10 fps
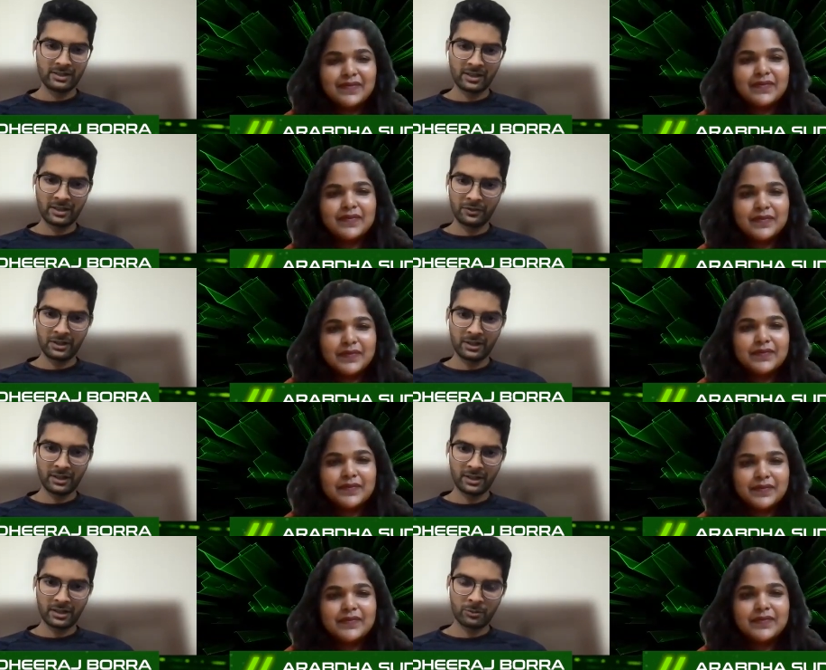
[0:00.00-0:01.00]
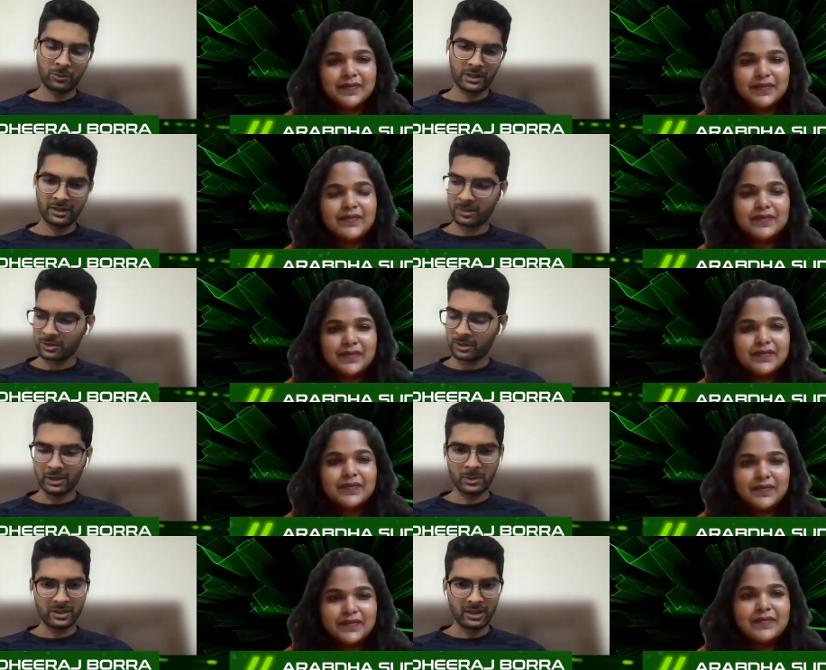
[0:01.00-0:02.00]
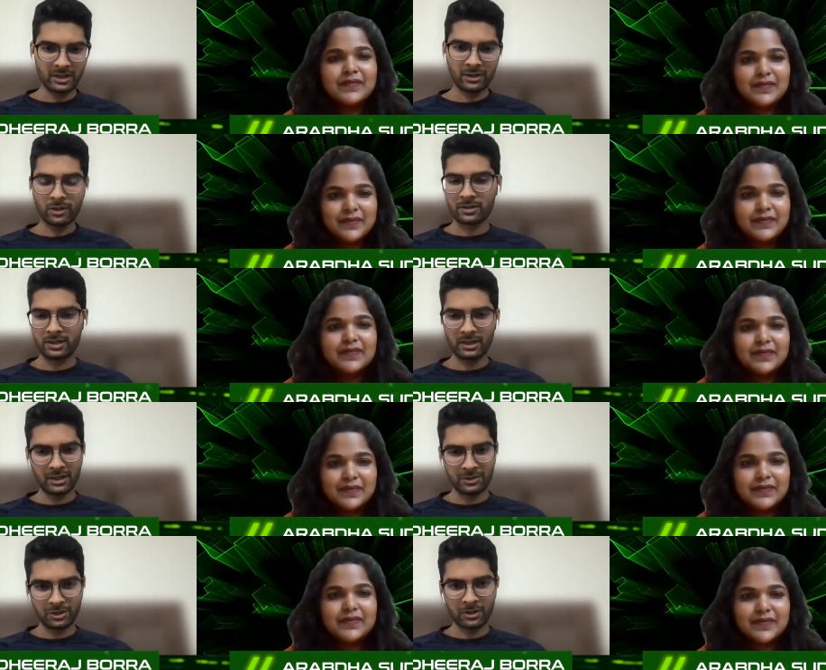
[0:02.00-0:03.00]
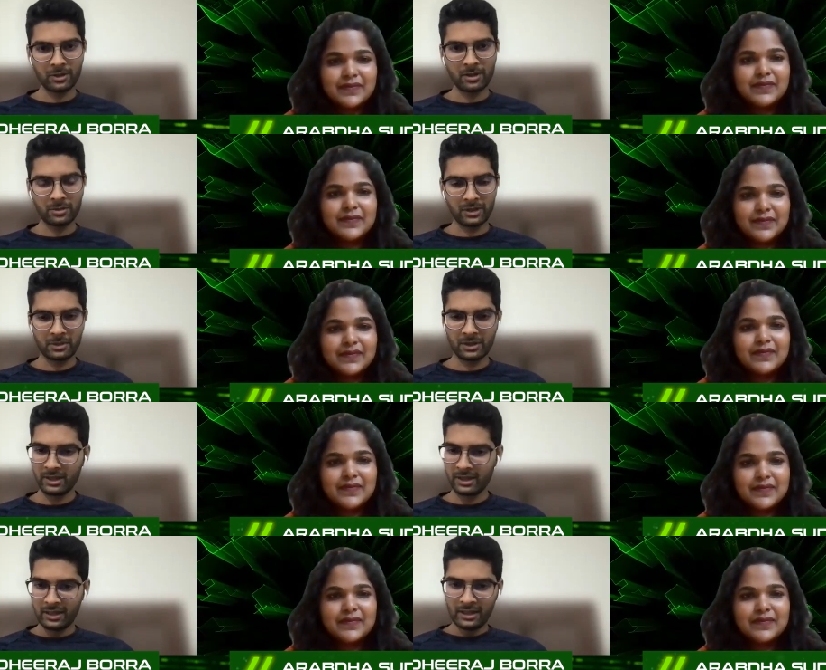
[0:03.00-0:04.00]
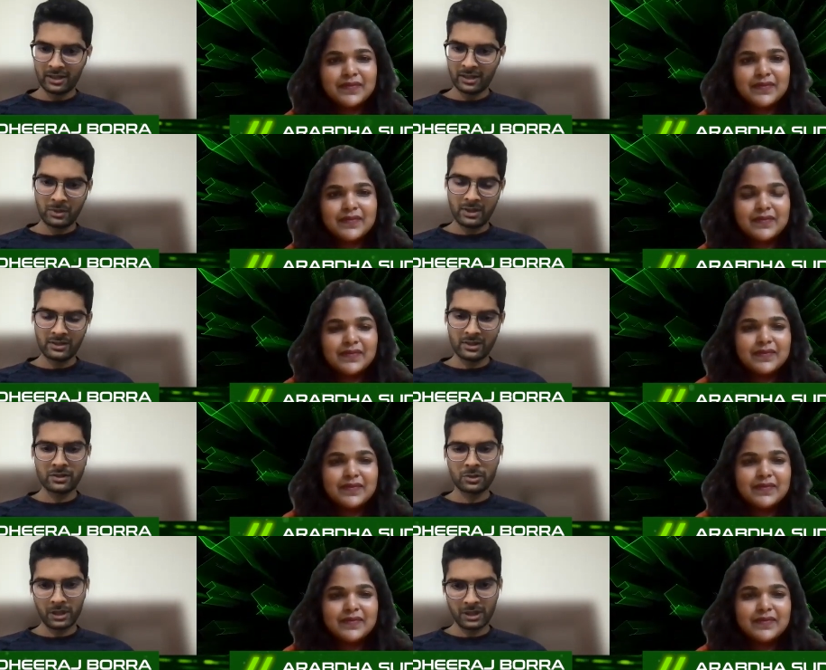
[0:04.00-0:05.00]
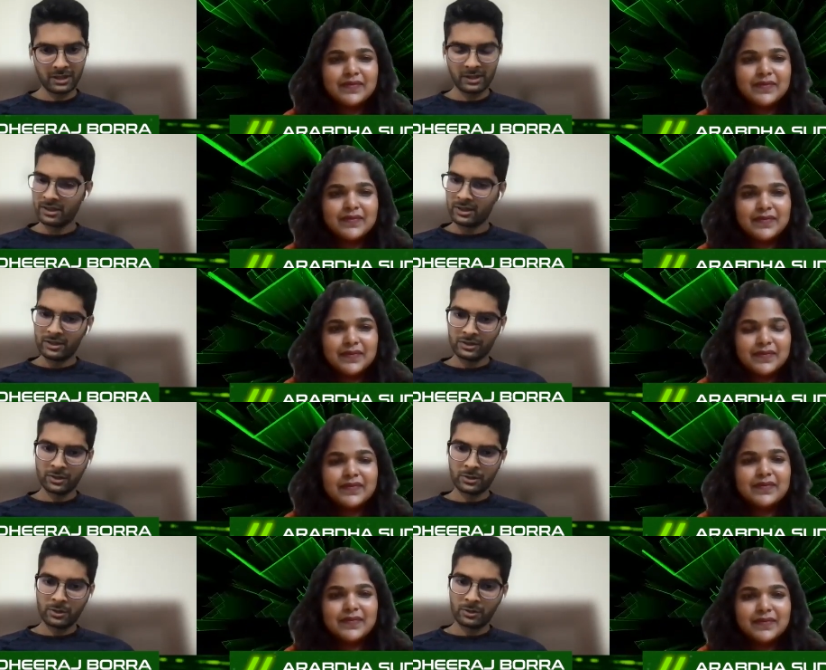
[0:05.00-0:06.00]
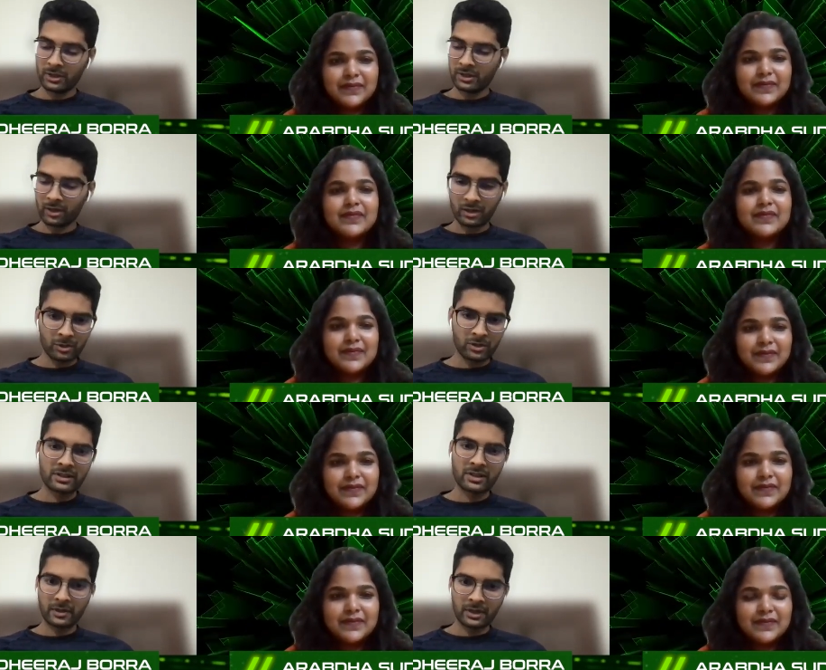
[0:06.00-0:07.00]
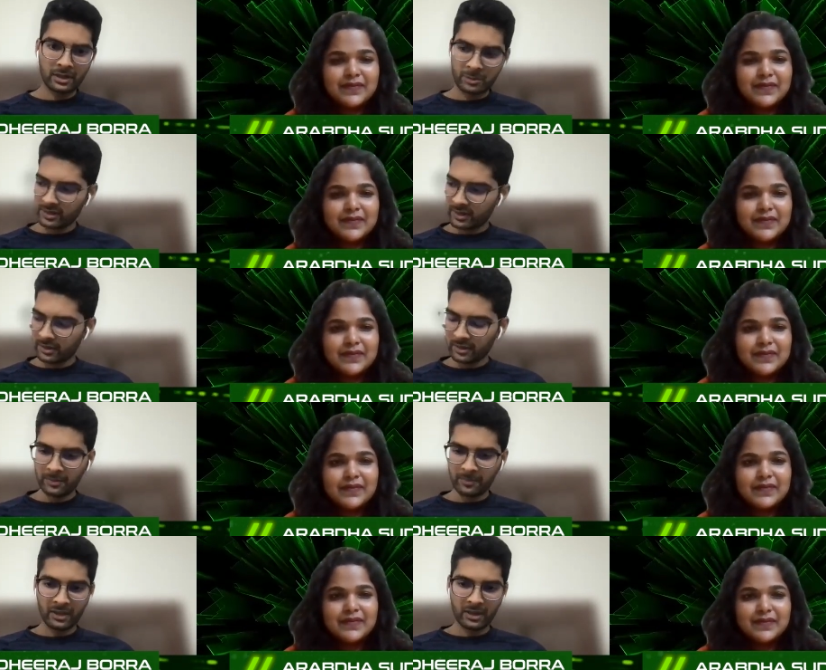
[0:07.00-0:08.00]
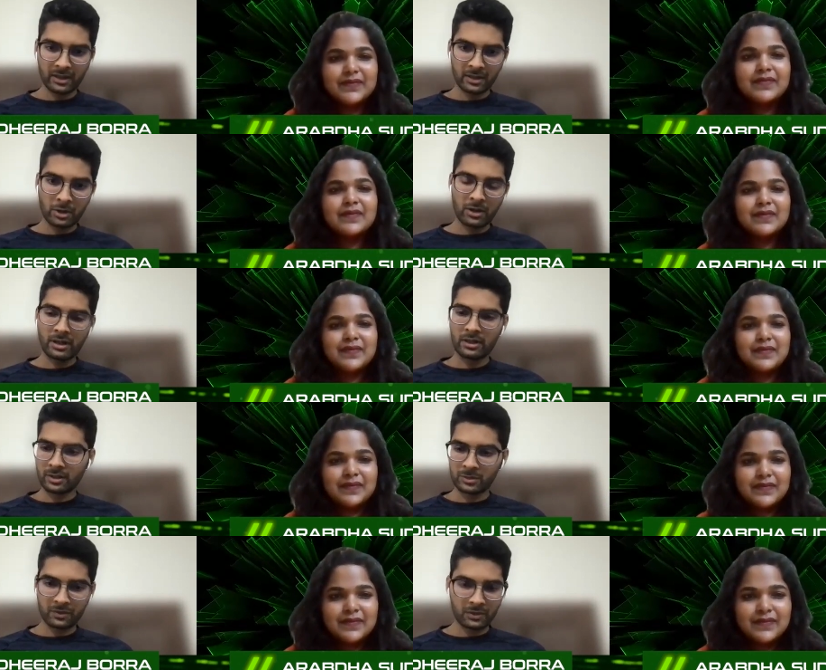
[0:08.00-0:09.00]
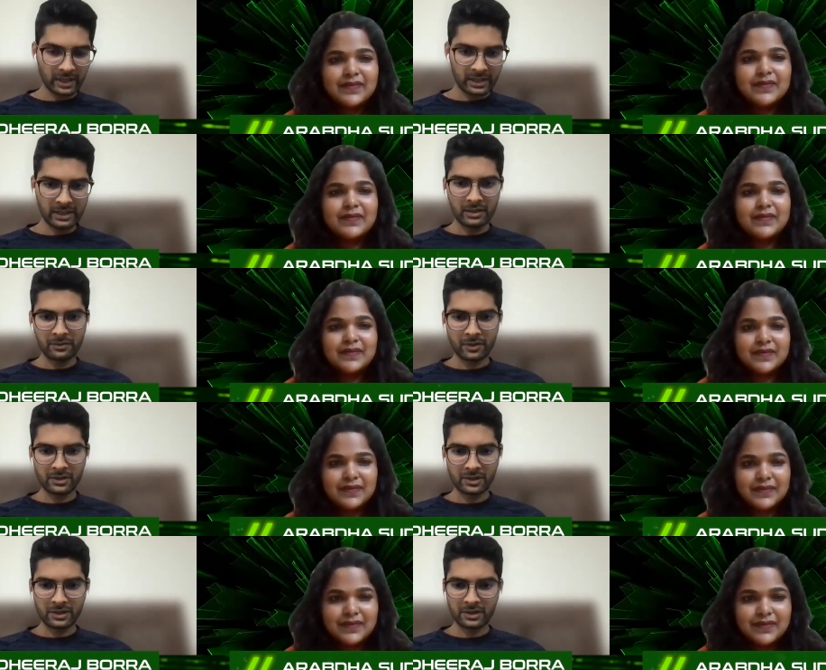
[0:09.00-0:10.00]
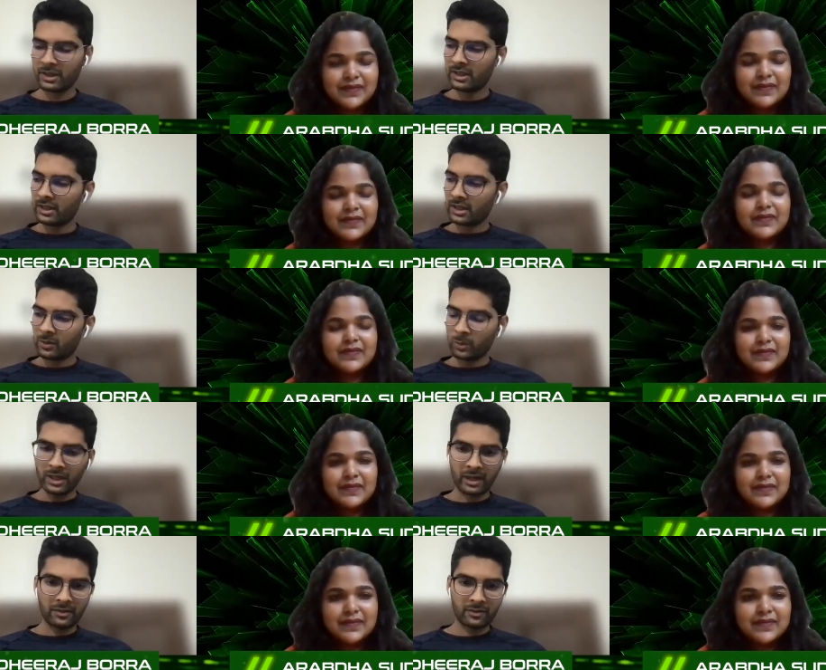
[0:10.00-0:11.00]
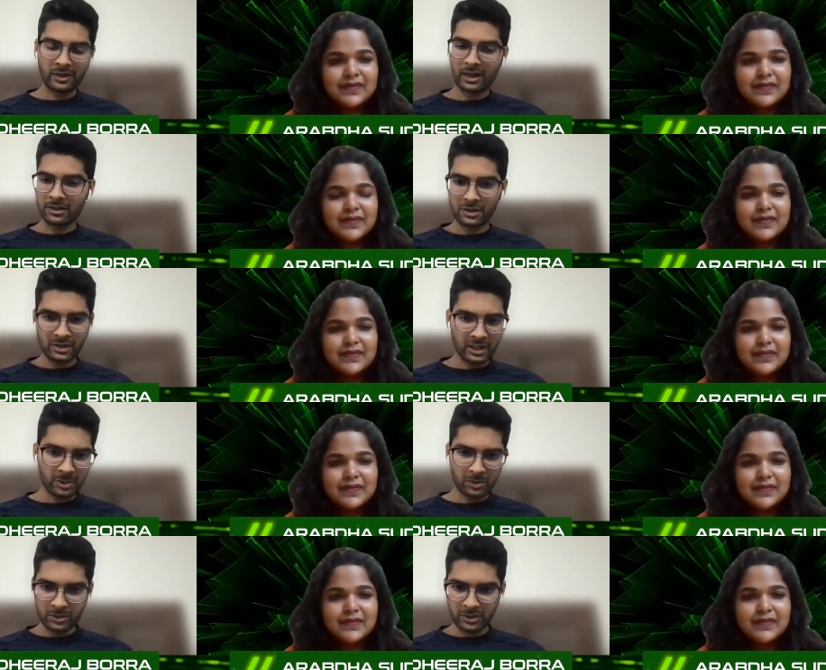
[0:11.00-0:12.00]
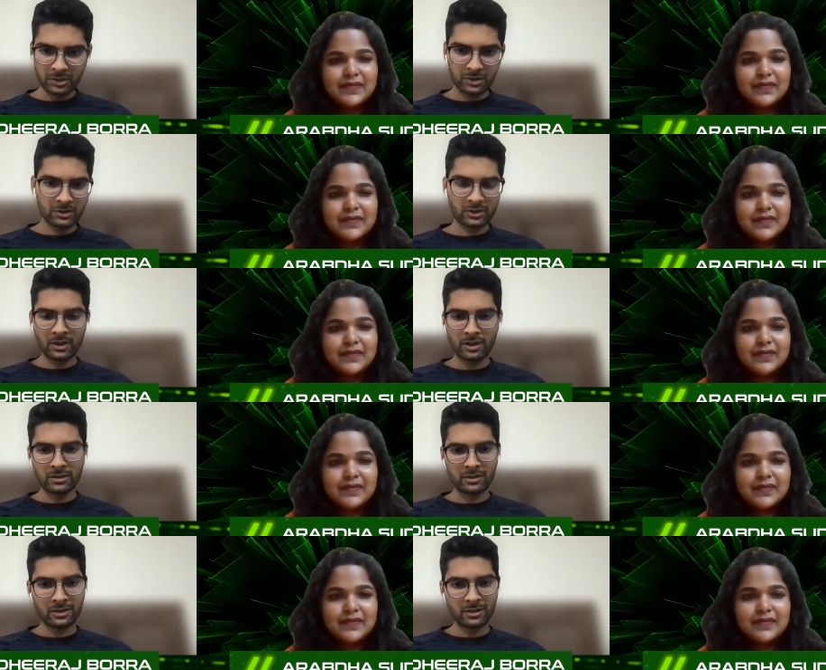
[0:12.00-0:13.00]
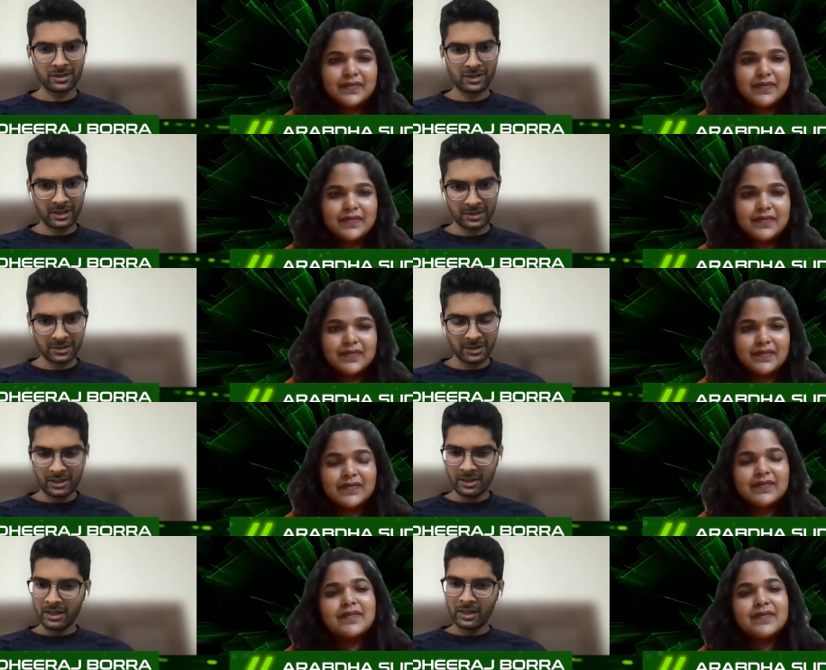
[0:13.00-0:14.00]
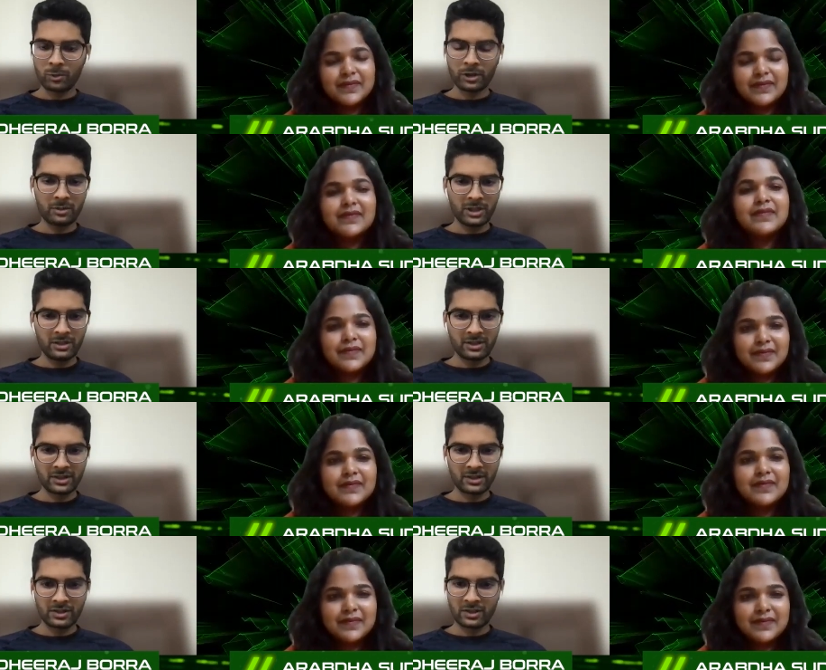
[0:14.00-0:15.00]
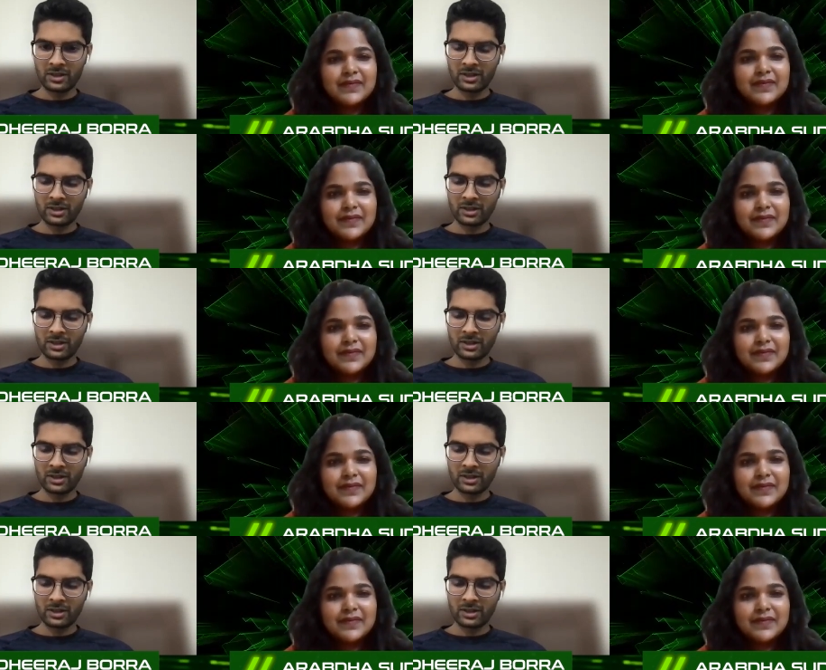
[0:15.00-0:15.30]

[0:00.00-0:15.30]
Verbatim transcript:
Speaker 1: safety when it comes to liquid staking or staking in general on BNB is unique. So we'll talk about several elements there. In terms of the technical differences, we have the largest LP positions on Stader. And what it means is